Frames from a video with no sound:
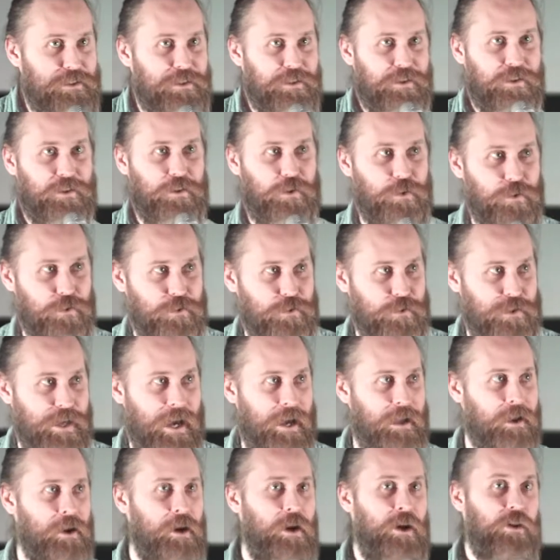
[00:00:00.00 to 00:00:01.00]
it's going to cost you
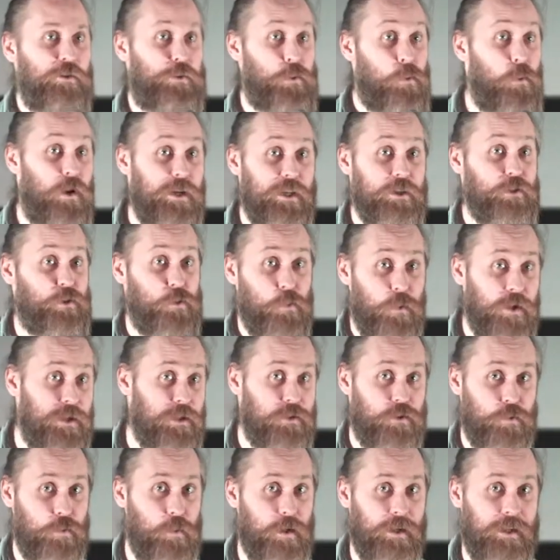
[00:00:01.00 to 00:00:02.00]
that. Do you want
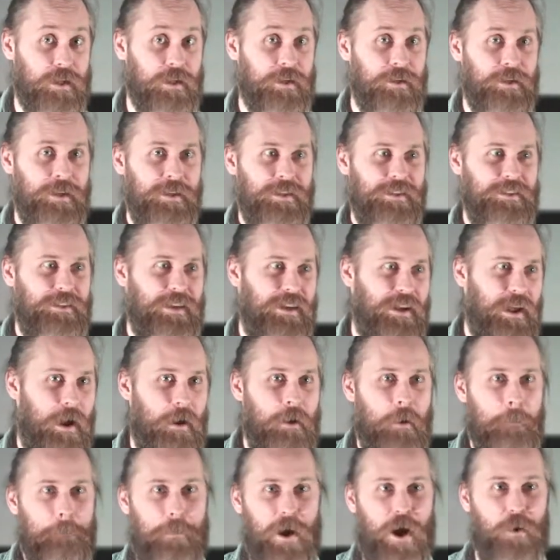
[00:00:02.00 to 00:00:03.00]
it?
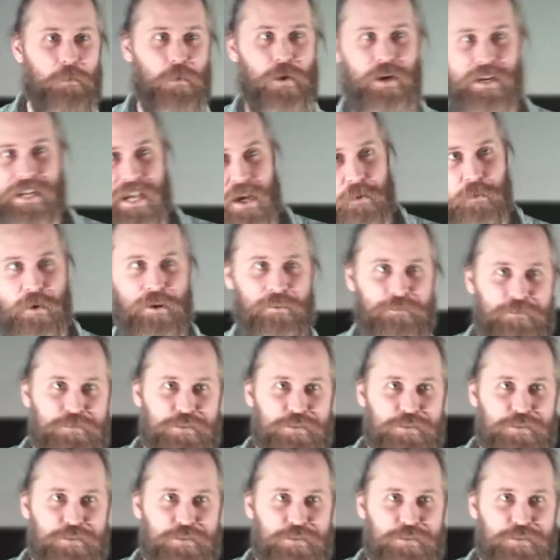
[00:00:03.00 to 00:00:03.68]
Buy one, get one